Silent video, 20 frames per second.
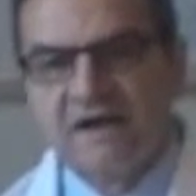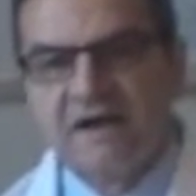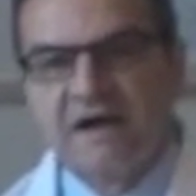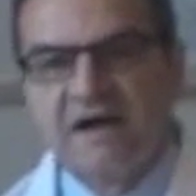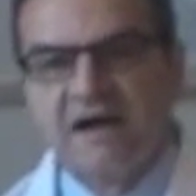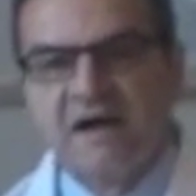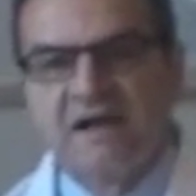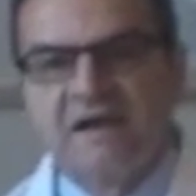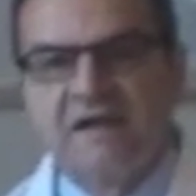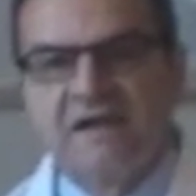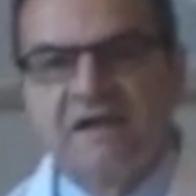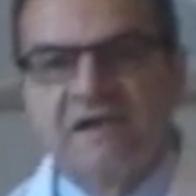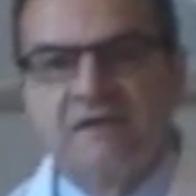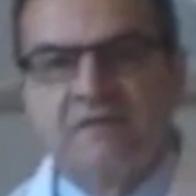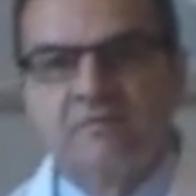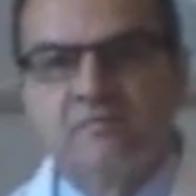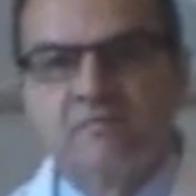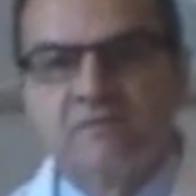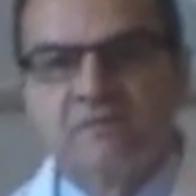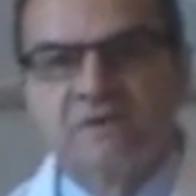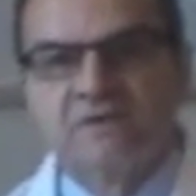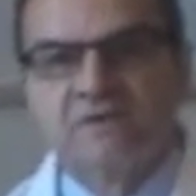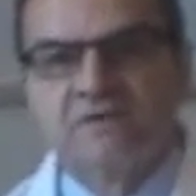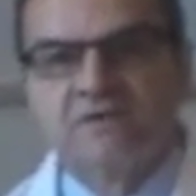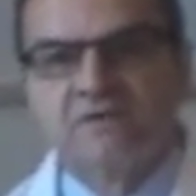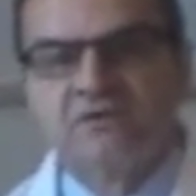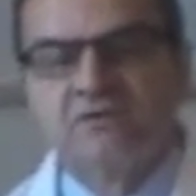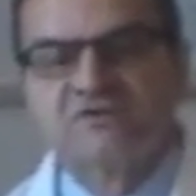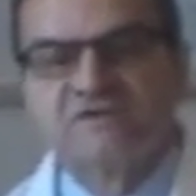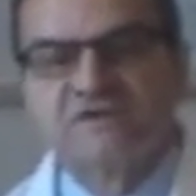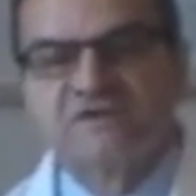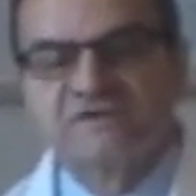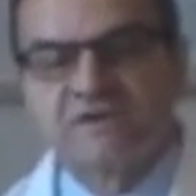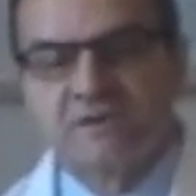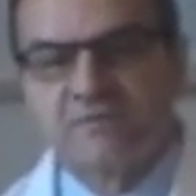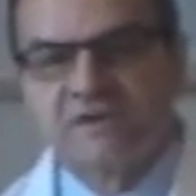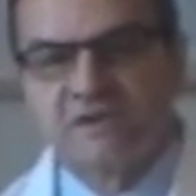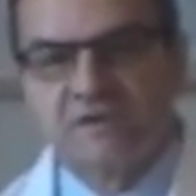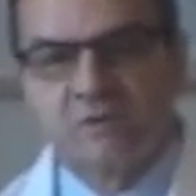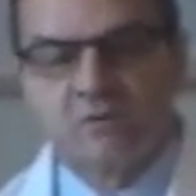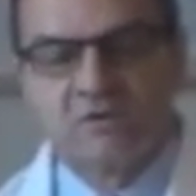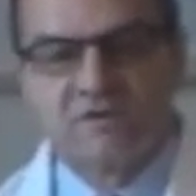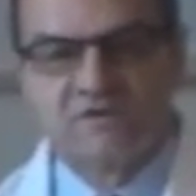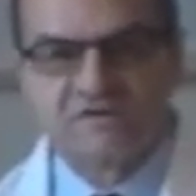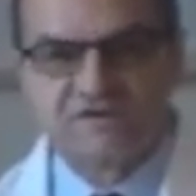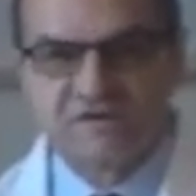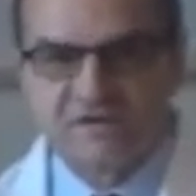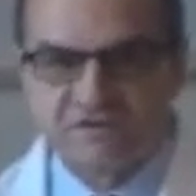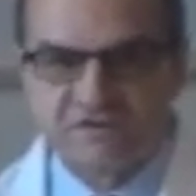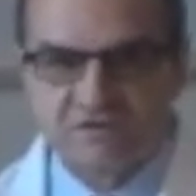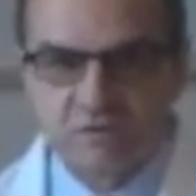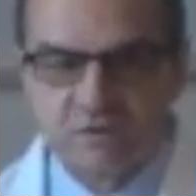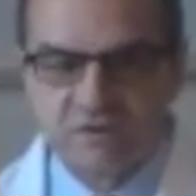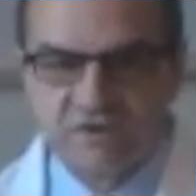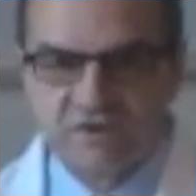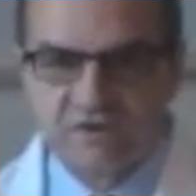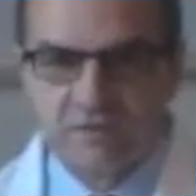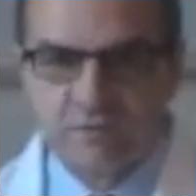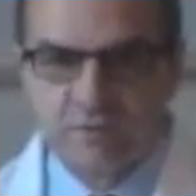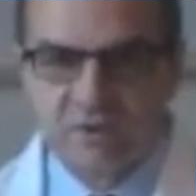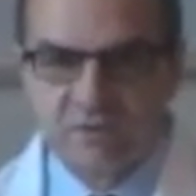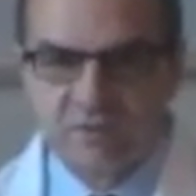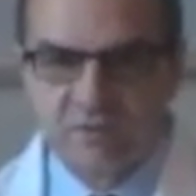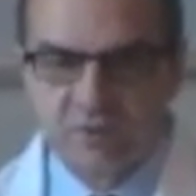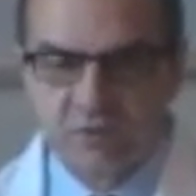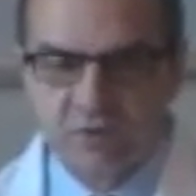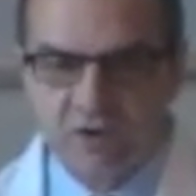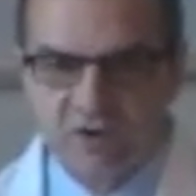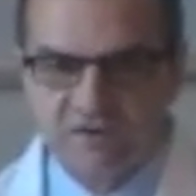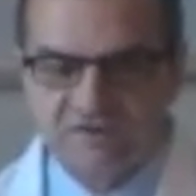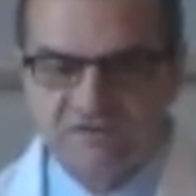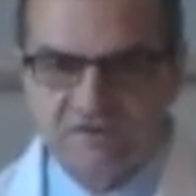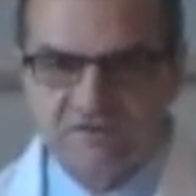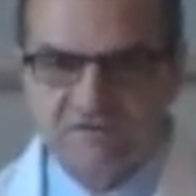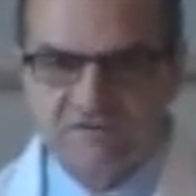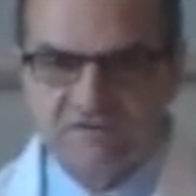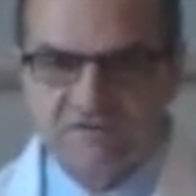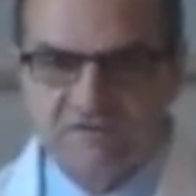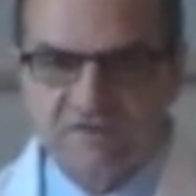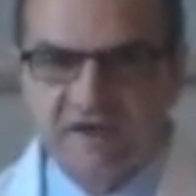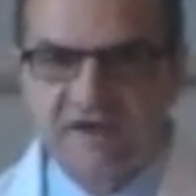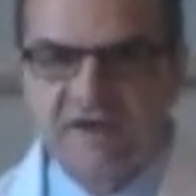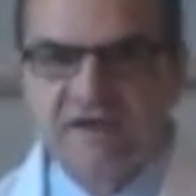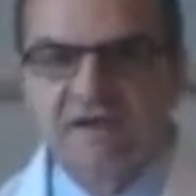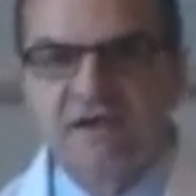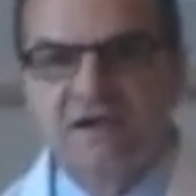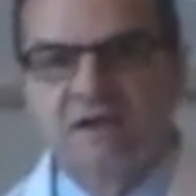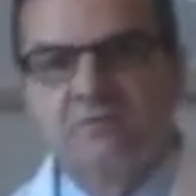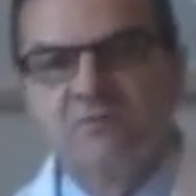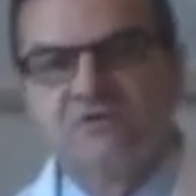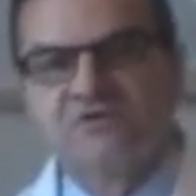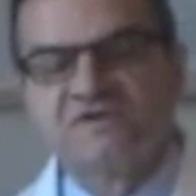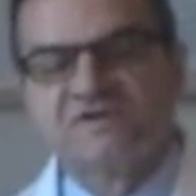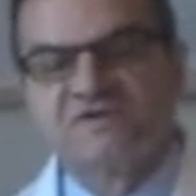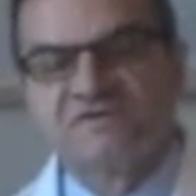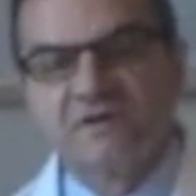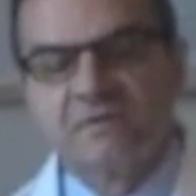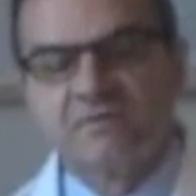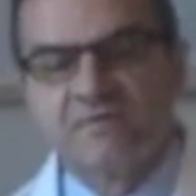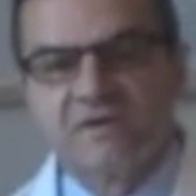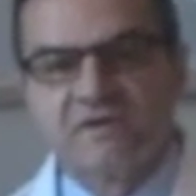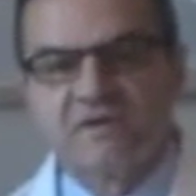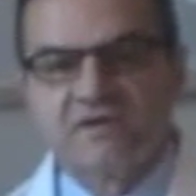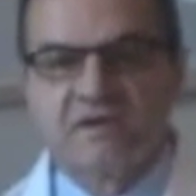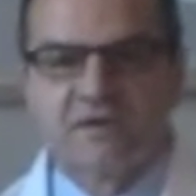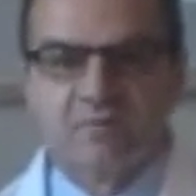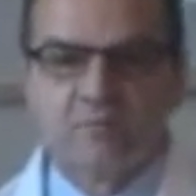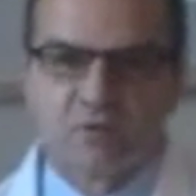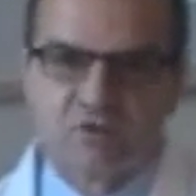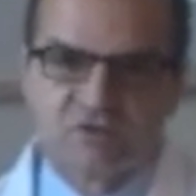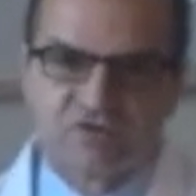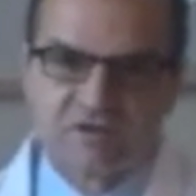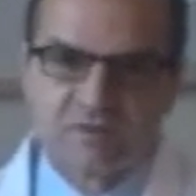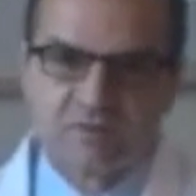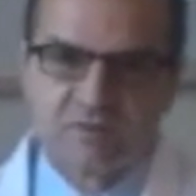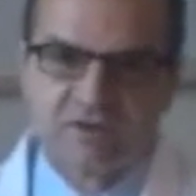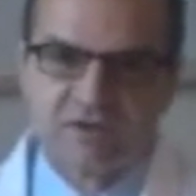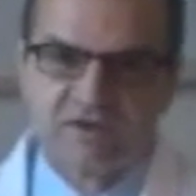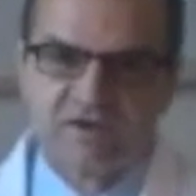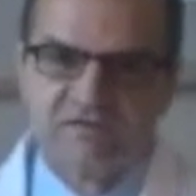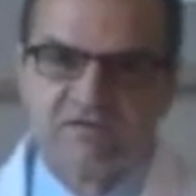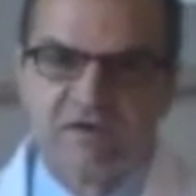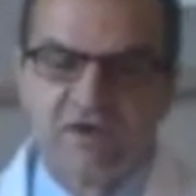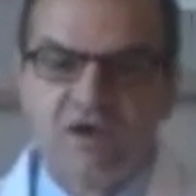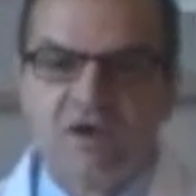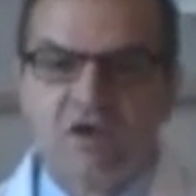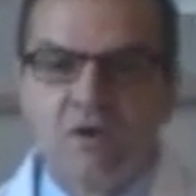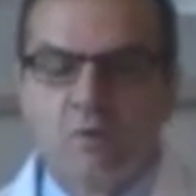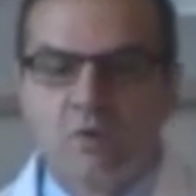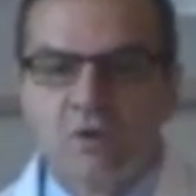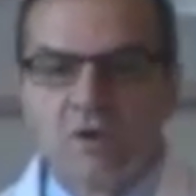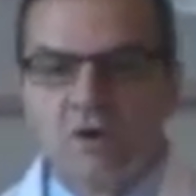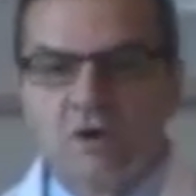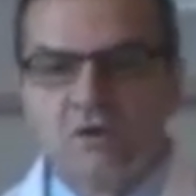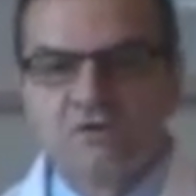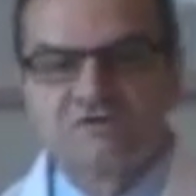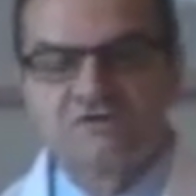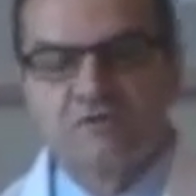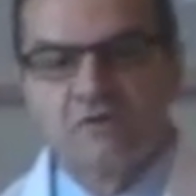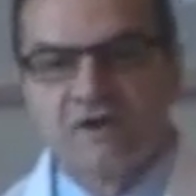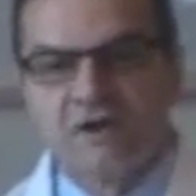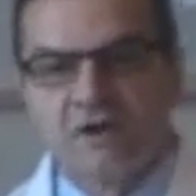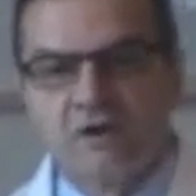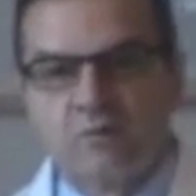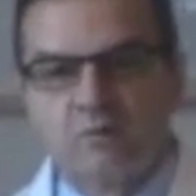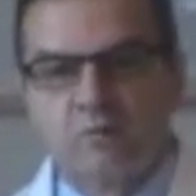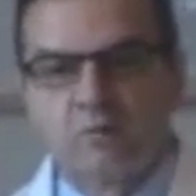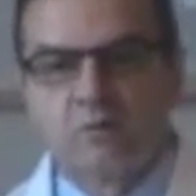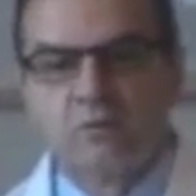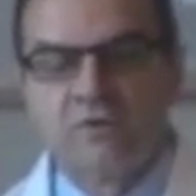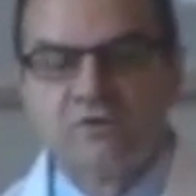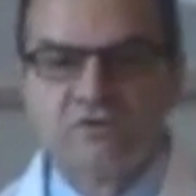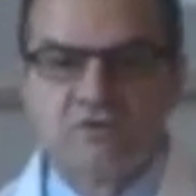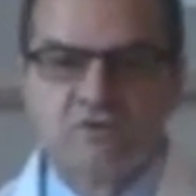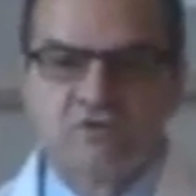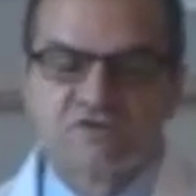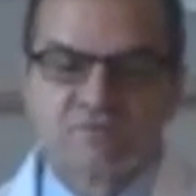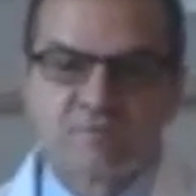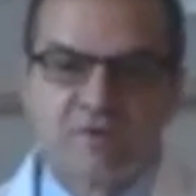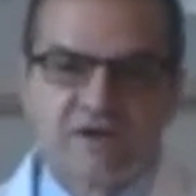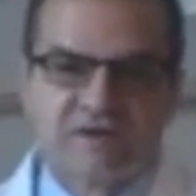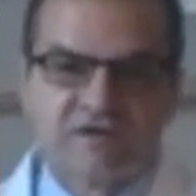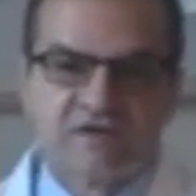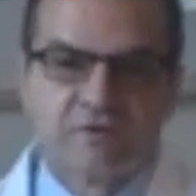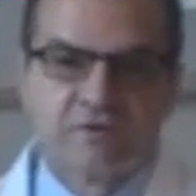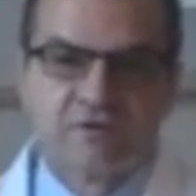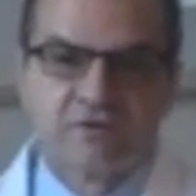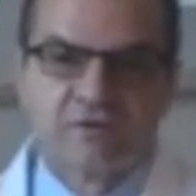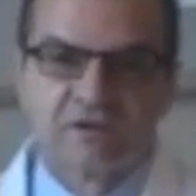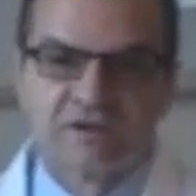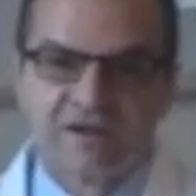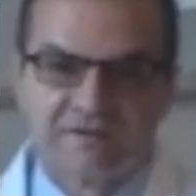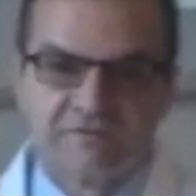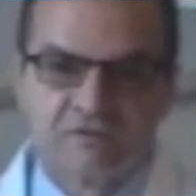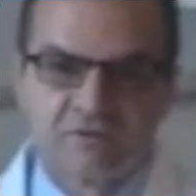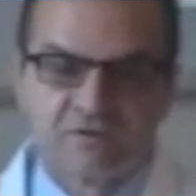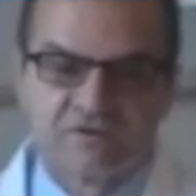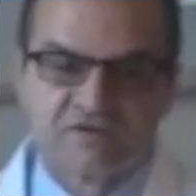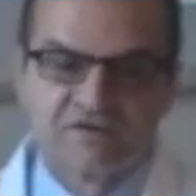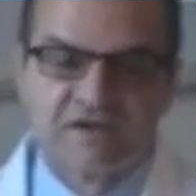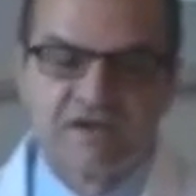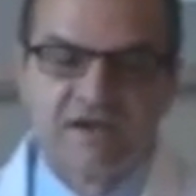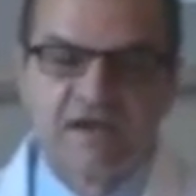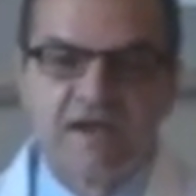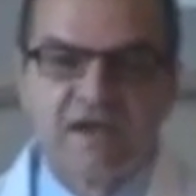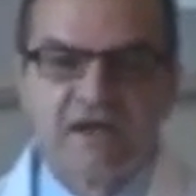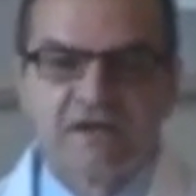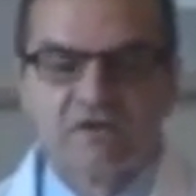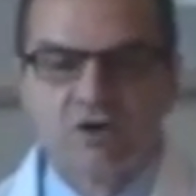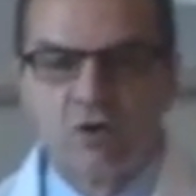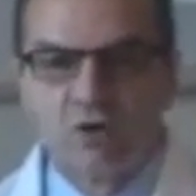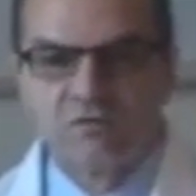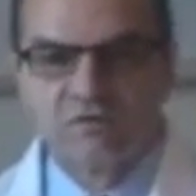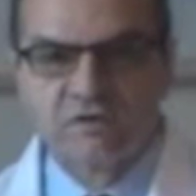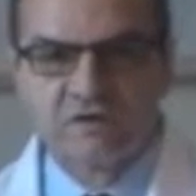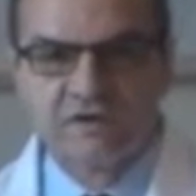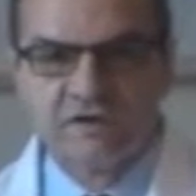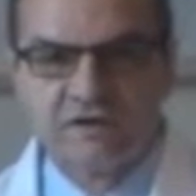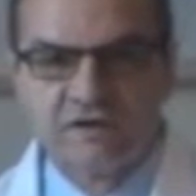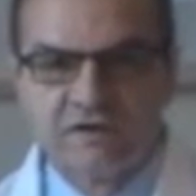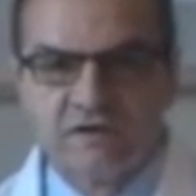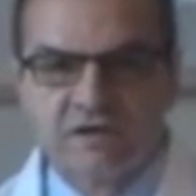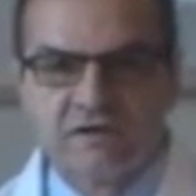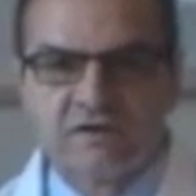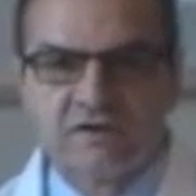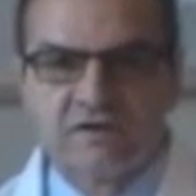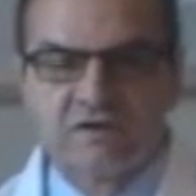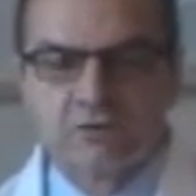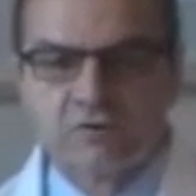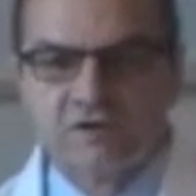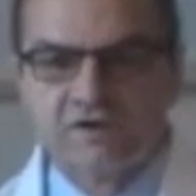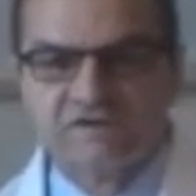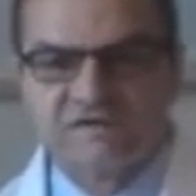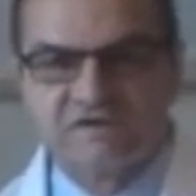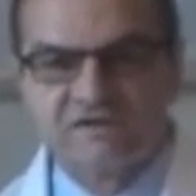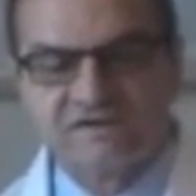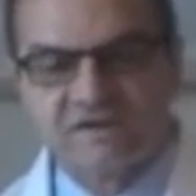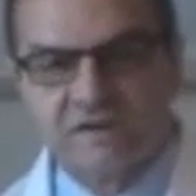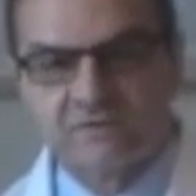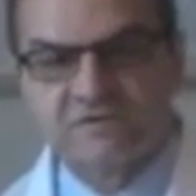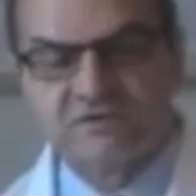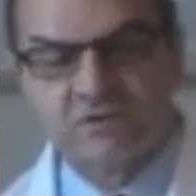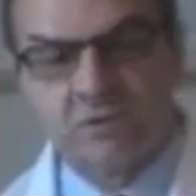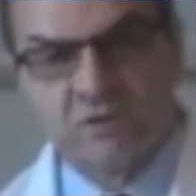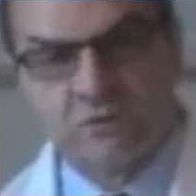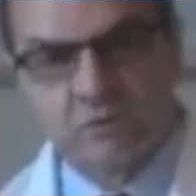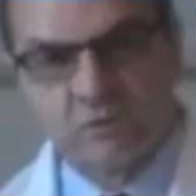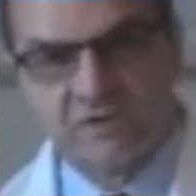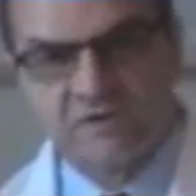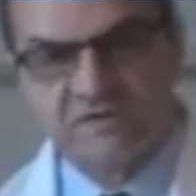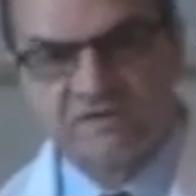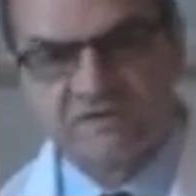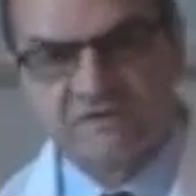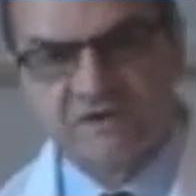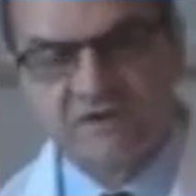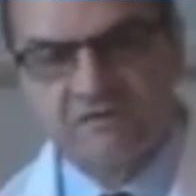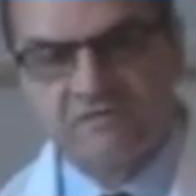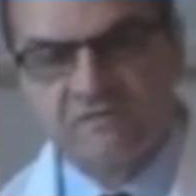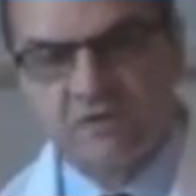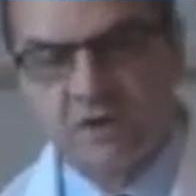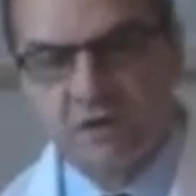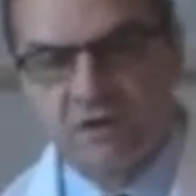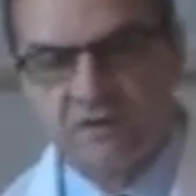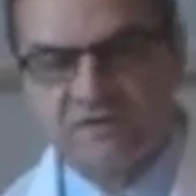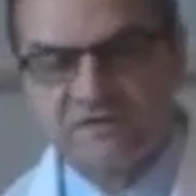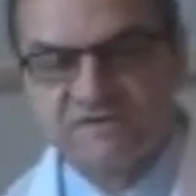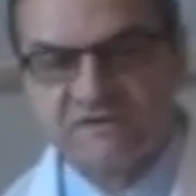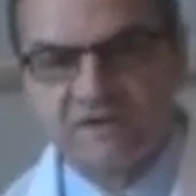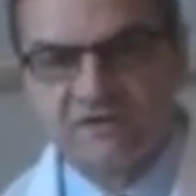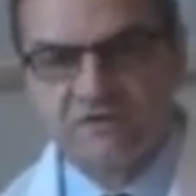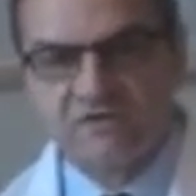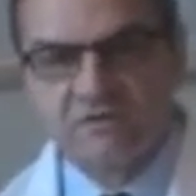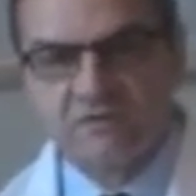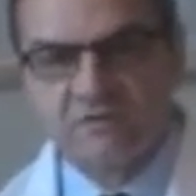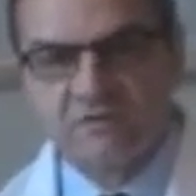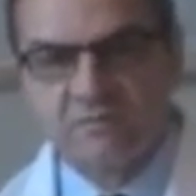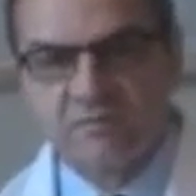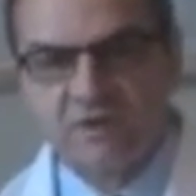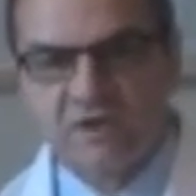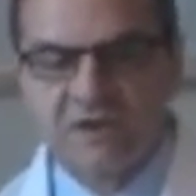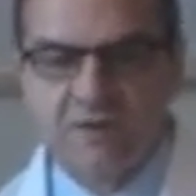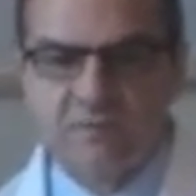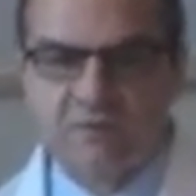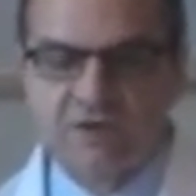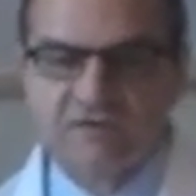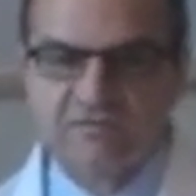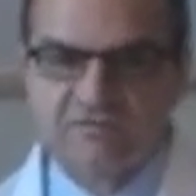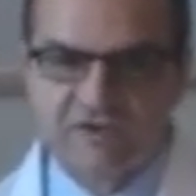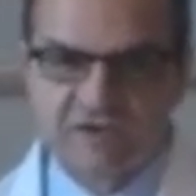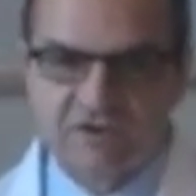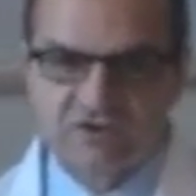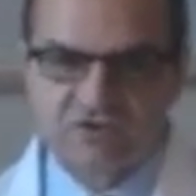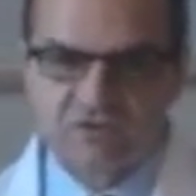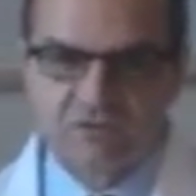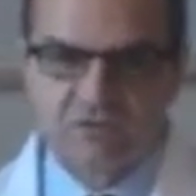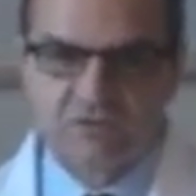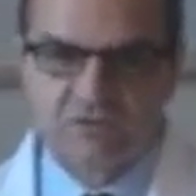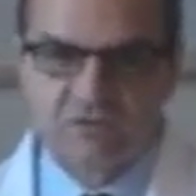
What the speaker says: I am using something that will assist with the debridement process, and I am using something that I personally believe will also help reduce bacterial levels and hopefully decrease the subsequent risk of colonization becoming infection.